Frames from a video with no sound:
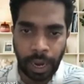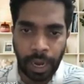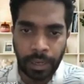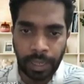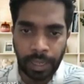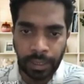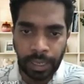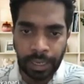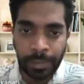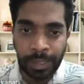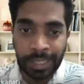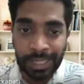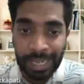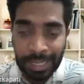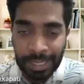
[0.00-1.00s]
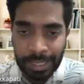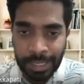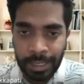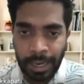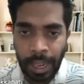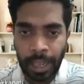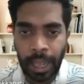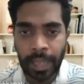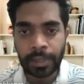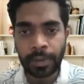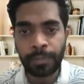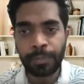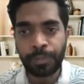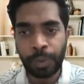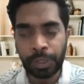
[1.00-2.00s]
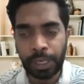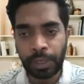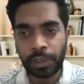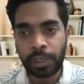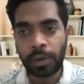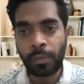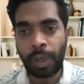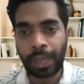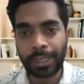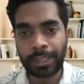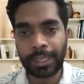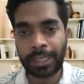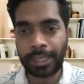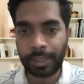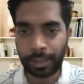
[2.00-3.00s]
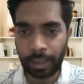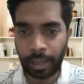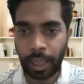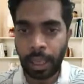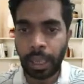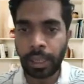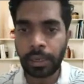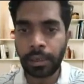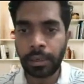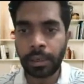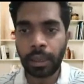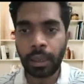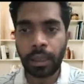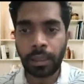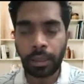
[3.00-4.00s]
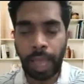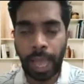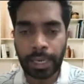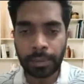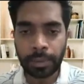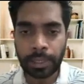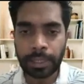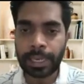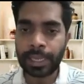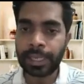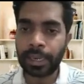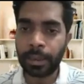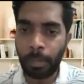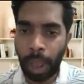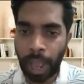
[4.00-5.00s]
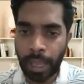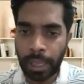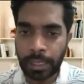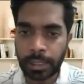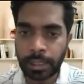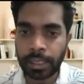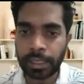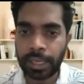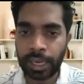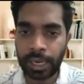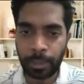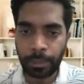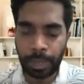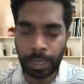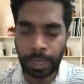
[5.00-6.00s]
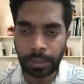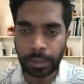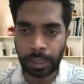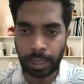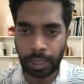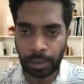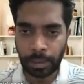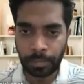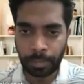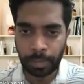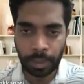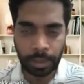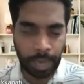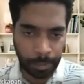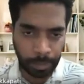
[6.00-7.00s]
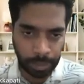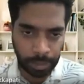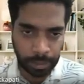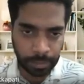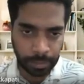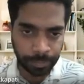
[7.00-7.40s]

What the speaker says: and then they'll be tested as a potential vaccine in animals, like in mice, in guinea pigs, in rabbits.